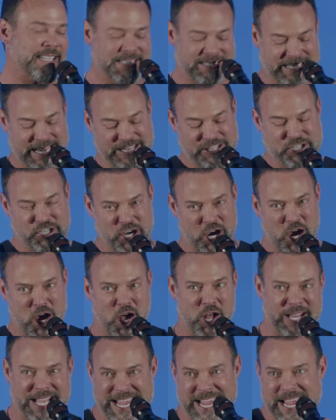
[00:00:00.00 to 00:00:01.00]
It says
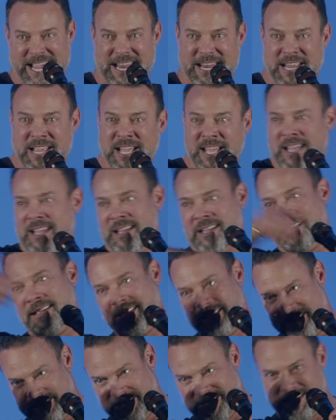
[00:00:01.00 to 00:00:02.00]
y'all in
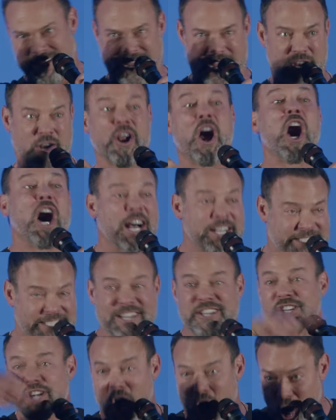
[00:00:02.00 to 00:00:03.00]
uh, uh, us
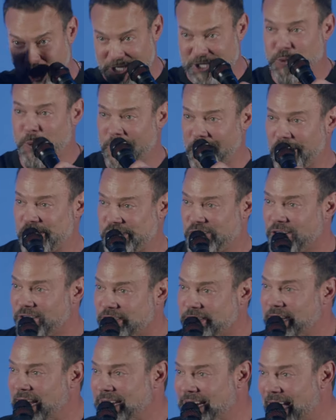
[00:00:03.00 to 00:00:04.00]
and y'all is what our shirts
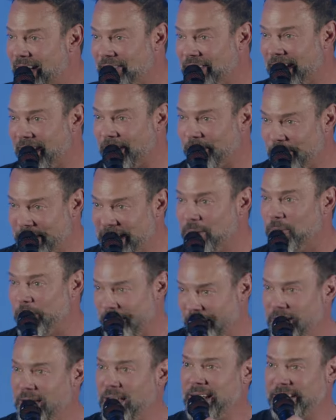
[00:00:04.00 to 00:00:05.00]
say down there. We,
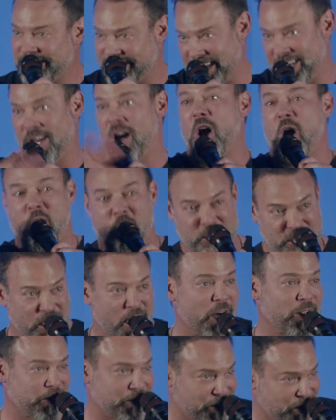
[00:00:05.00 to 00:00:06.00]
we're us and all
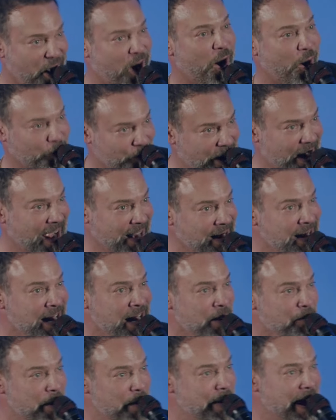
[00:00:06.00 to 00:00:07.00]
y'all are y'all, right?
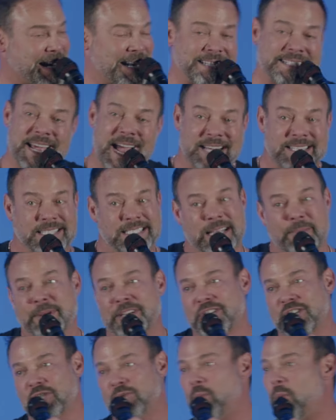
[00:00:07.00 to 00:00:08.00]
But man, in Texas, let me
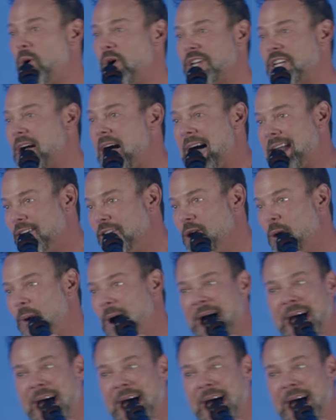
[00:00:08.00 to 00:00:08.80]
just warn you. I don't know.